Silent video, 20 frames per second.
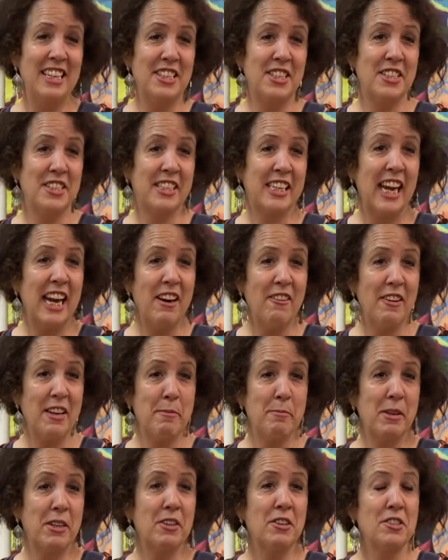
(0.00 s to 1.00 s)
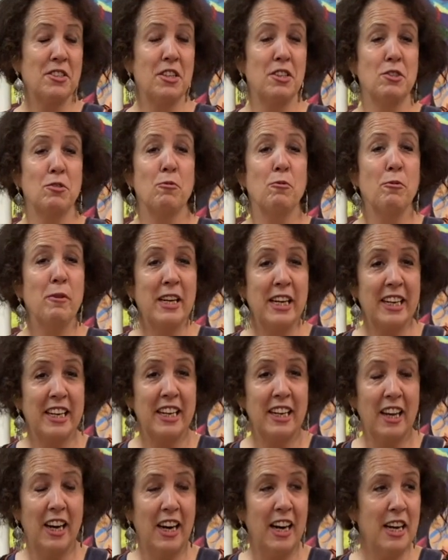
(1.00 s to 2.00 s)
It's scary it's because it's really
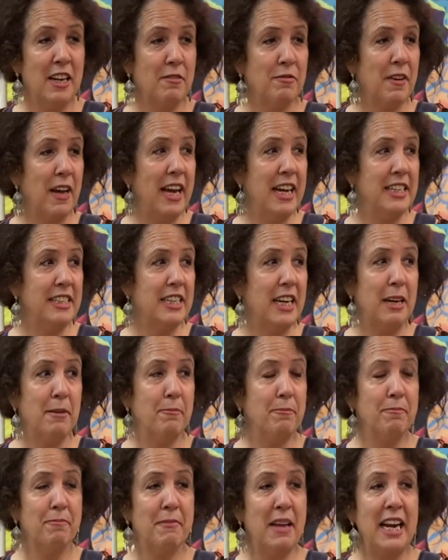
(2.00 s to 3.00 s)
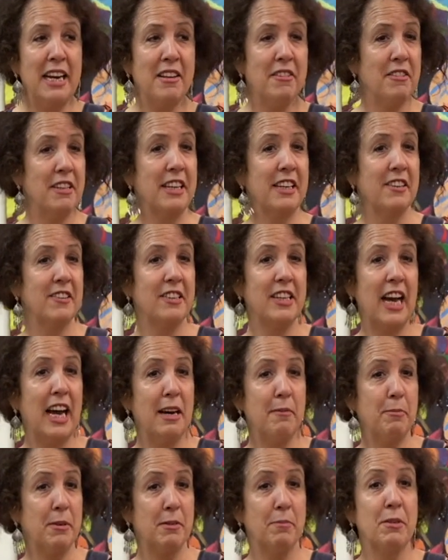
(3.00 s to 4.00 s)
live and um, anything could
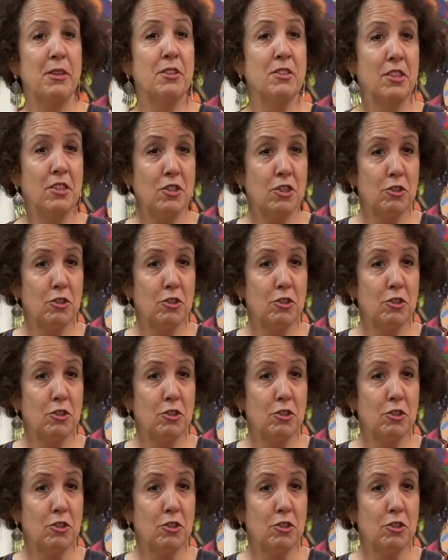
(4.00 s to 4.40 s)
happen because it's